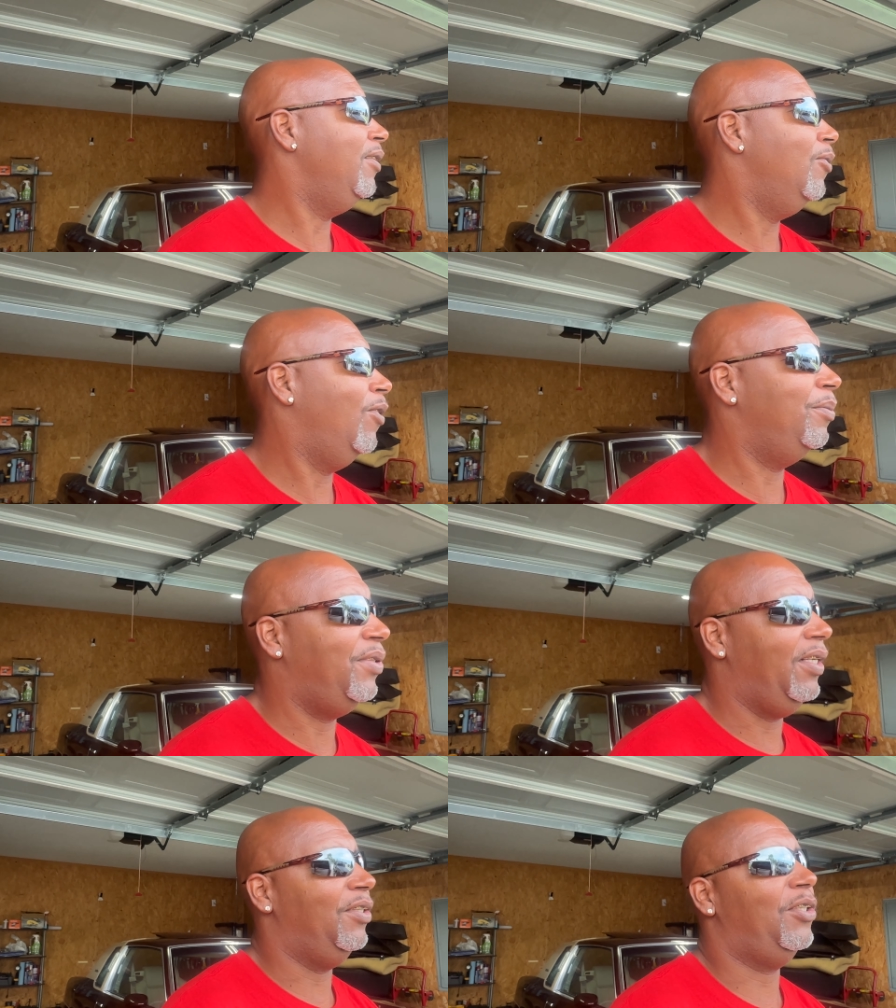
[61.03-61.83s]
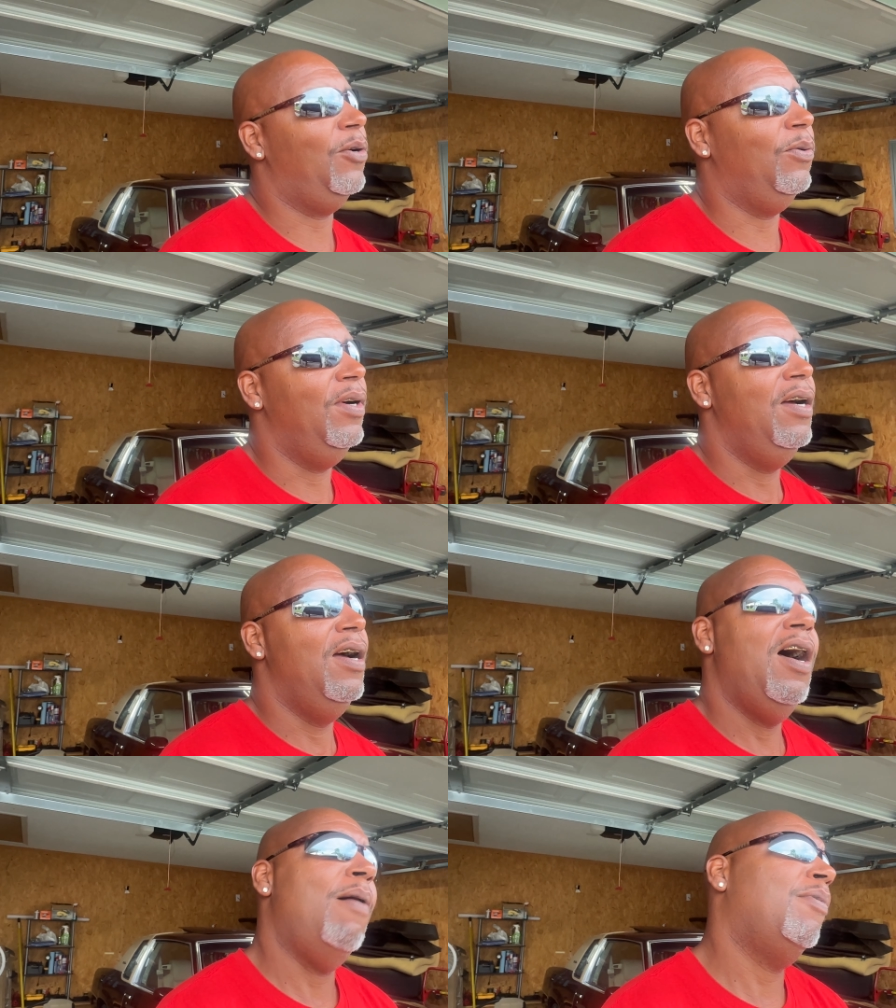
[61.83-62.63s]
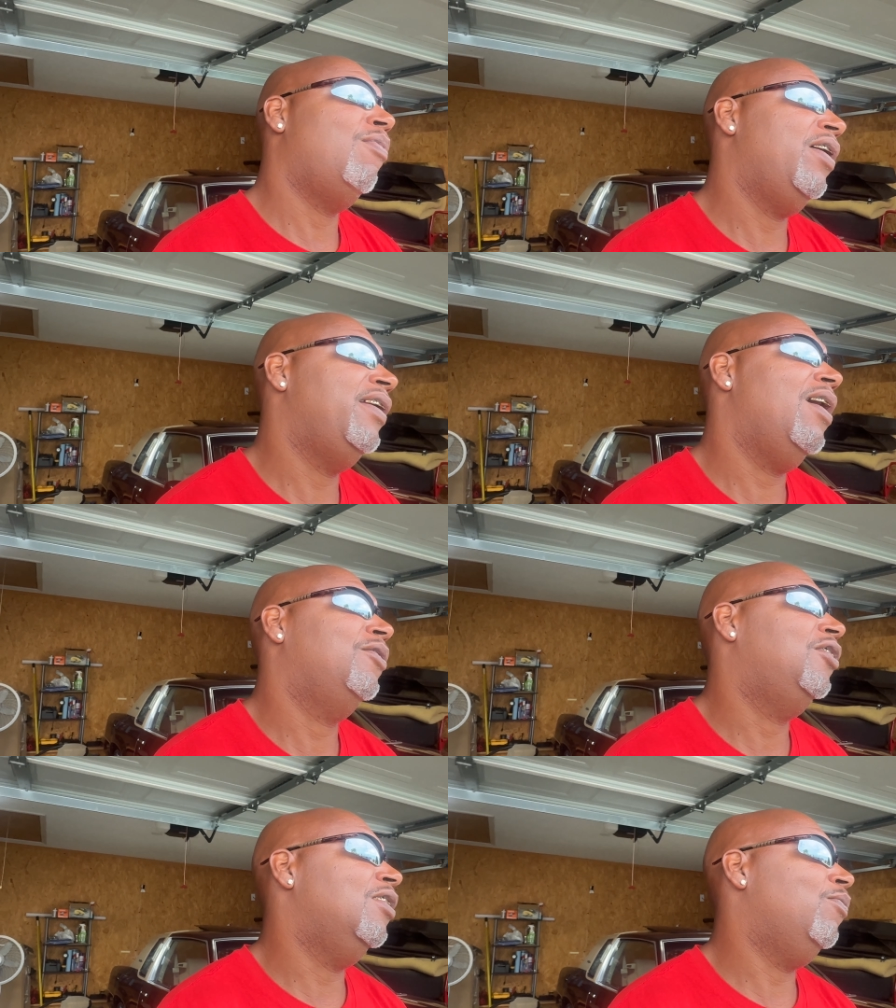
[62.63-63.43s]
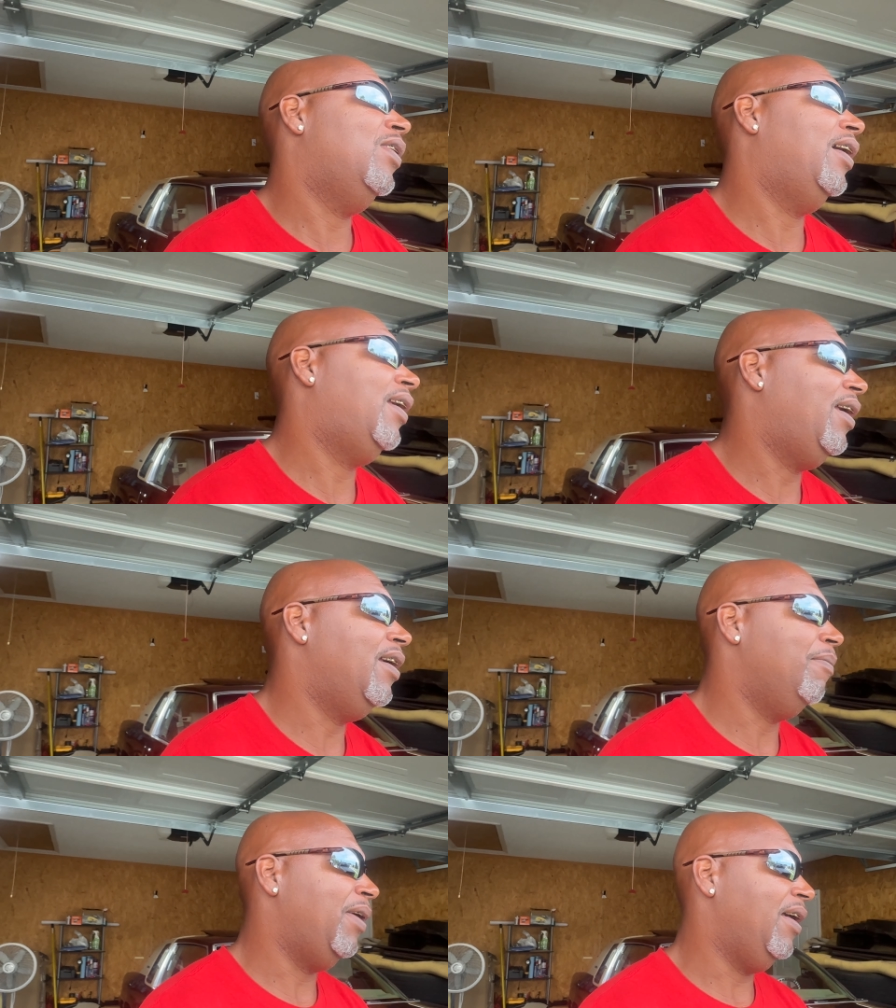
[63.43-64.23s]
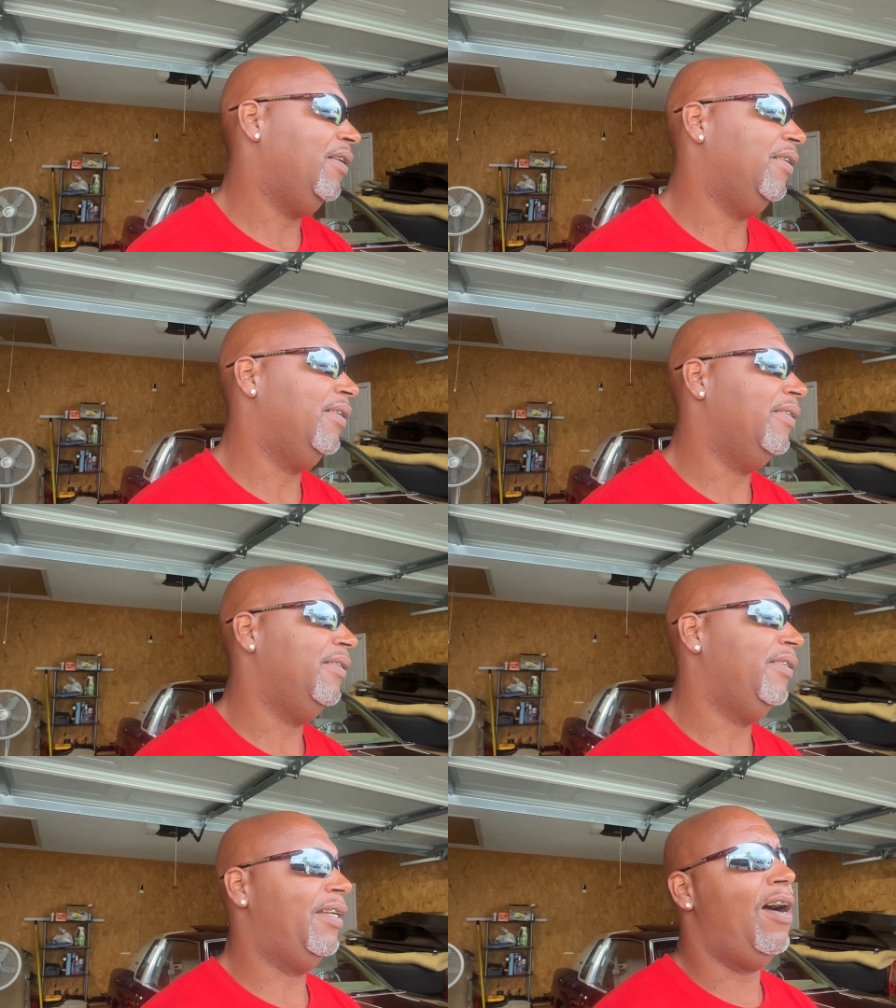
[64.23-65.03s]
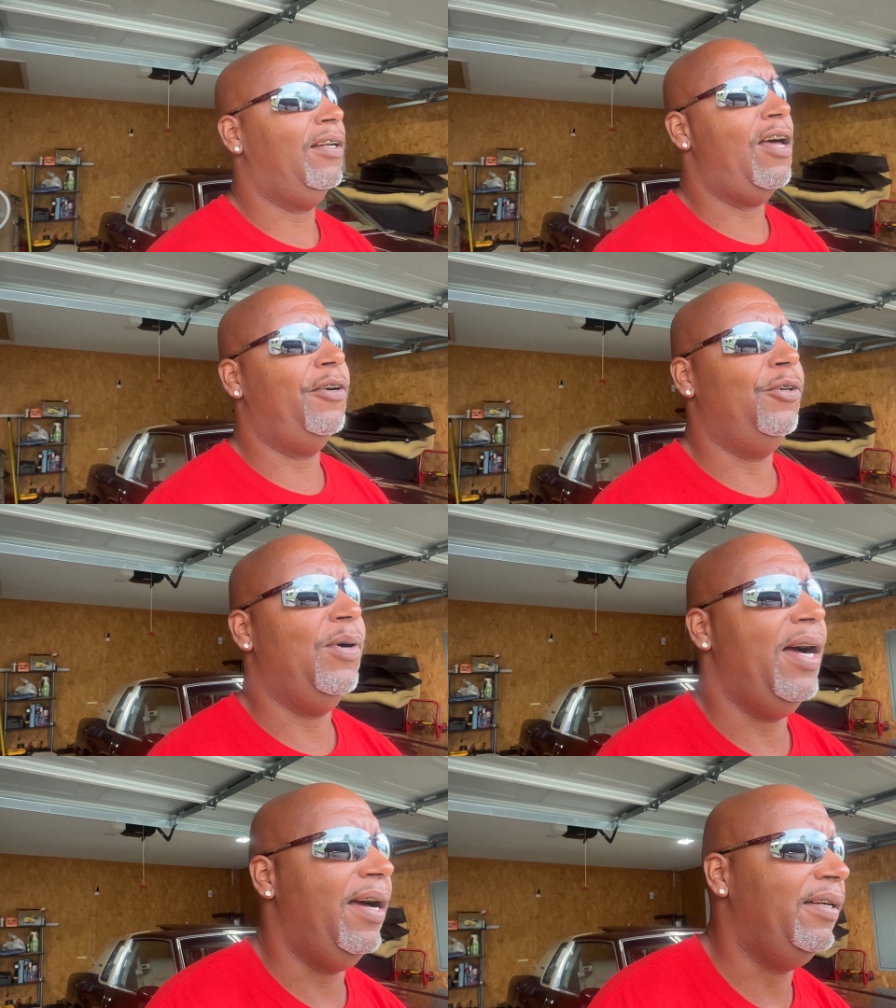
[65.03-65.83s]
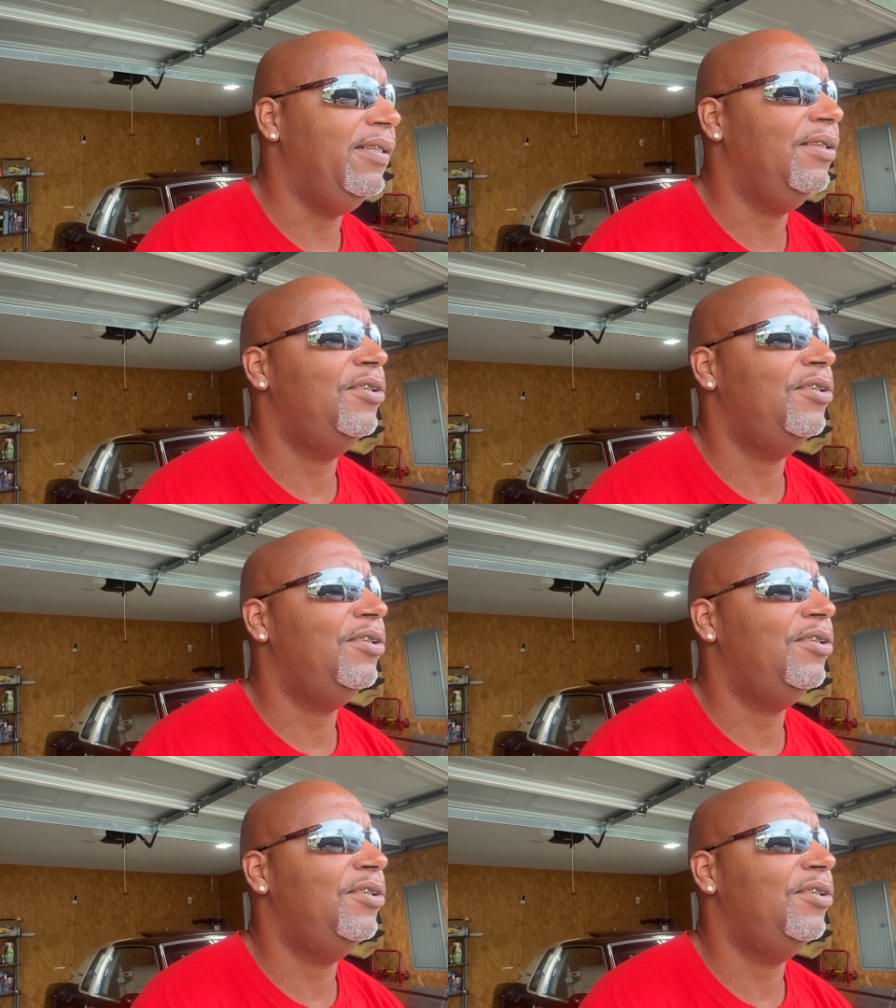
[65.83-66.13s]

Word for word: You know what I'm saying? So I'm gonna bring y'all some when I can, man. Uh, y'all all know how it is.